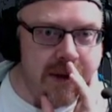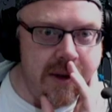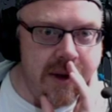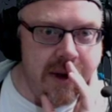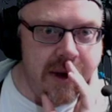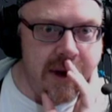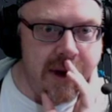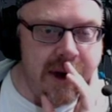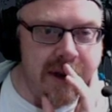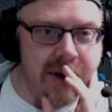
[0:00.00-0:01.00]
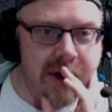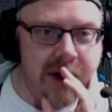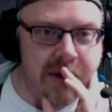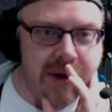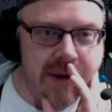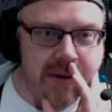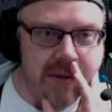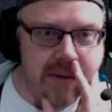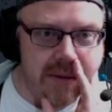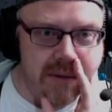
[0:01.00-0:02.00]
And let's hone in on
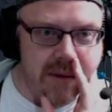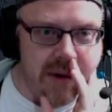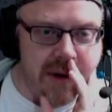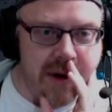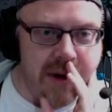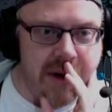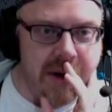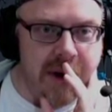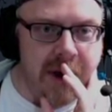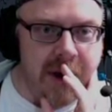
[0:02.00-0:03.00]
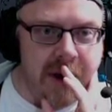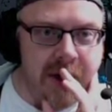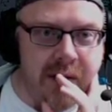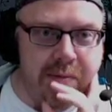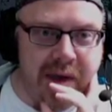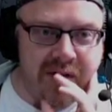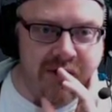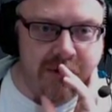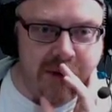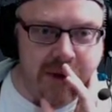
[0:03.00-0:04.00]
what
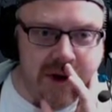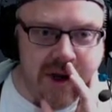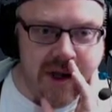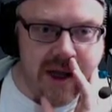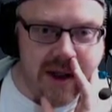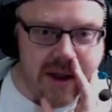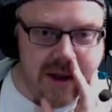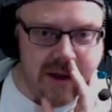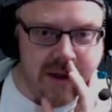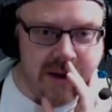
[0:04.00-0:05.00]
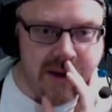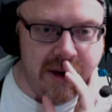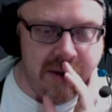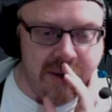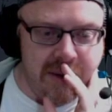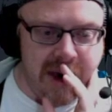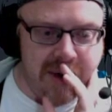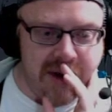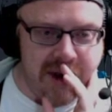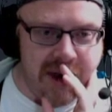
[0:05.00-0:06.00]
spectrum we want exactly. So where are
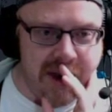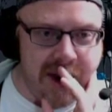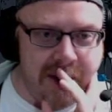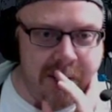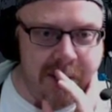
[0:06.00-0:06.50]
we seeing that?